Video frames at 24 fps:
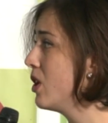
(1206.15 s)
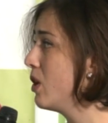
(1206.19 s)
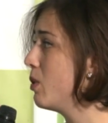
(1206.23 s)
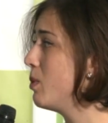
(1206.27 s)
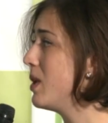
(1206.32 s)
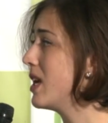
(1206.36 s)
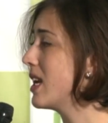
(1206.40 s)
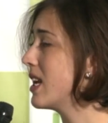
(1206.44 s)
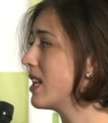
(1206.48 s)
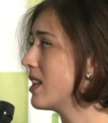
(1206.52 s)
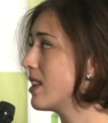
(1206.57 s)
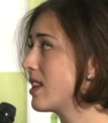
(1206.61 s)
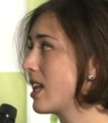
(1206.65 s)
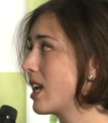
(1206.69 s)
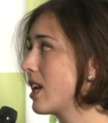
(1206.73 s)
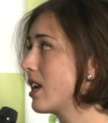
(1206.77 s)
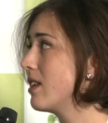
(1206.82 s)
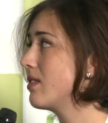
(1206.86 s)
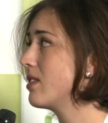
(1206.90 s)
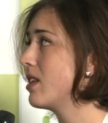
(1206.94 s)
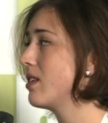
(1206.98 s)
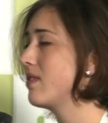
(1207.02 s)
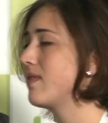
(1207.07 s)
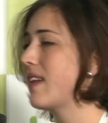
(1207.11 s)
we can think
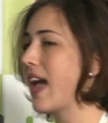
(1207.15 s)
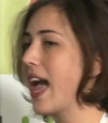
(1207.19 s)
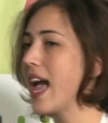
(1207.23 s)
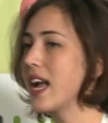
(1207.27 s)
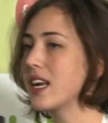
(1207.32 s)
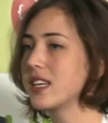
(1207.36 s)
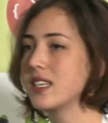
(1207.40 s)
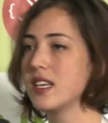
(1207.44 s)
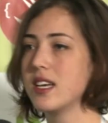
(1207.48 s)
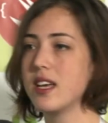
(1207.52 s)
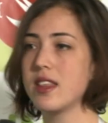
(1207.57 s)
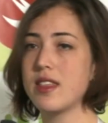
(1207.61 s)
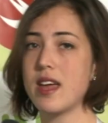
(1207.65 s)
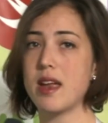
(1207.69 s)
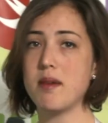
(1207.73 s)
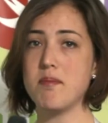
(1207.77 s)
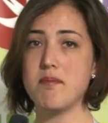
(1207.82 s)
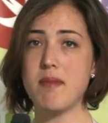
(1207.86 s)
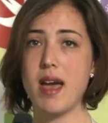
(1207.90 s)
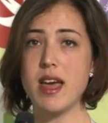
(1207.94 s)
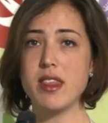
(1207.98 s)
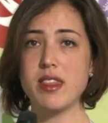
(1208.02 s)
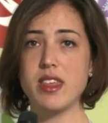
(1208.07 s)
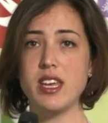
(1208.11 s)
of the fact that
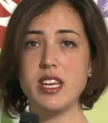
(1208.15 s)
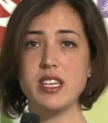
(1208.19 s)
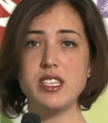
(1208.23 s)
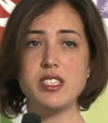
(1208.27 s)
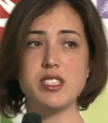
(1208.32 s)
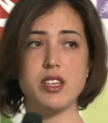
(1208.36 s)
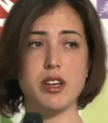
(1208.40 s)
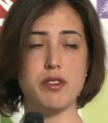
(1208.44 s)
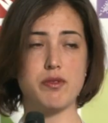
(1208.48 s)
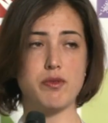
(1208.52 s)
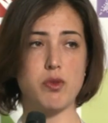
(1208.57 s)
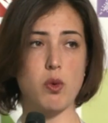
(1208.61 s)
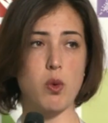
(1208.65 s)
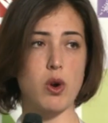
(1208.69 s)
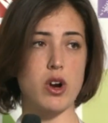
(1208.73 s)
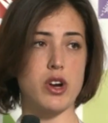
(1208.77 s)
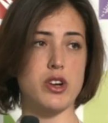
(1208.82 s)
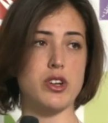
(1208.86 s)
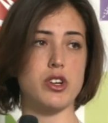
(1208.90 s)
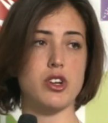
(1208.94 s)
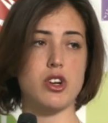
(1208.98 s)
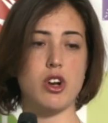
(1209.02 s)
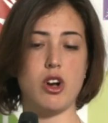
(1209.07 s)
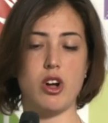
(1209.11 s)
methods
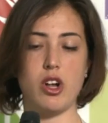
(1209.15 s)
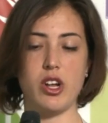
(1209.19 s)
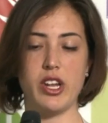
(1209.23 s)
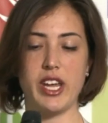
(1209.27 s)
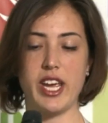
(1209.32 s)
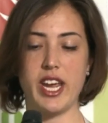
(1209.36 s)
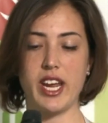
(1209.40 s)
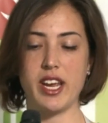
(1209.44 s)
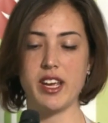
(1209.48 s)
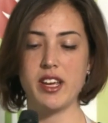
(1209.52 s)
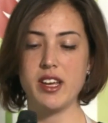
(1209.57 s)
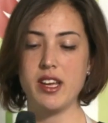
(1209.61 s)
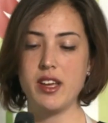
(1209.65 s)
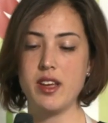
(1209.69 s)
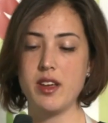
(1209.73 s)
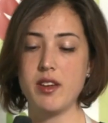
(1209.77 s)
afford calling,